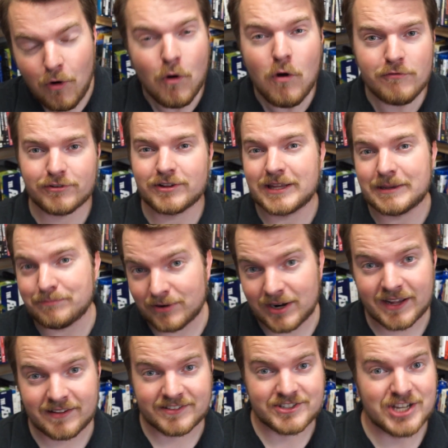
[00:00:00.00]
overly
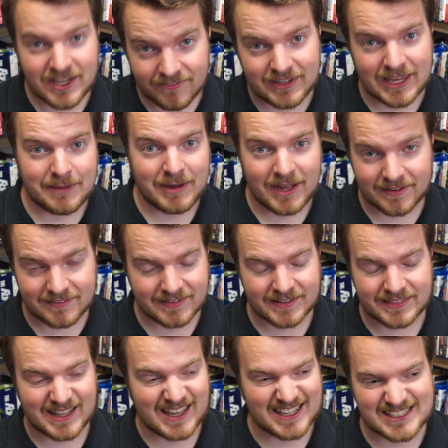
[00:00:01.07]
priced JFK box
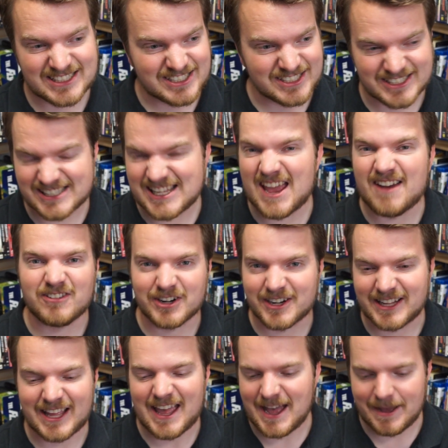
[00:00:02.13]
set that's just never
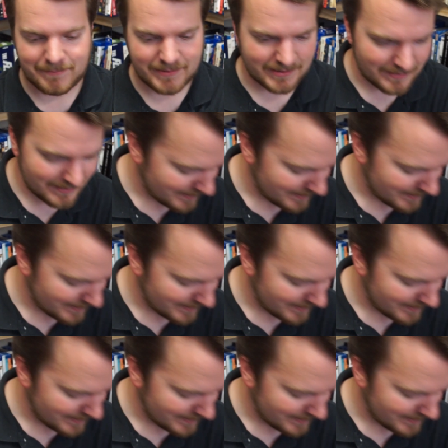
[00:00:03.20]
gonna happen.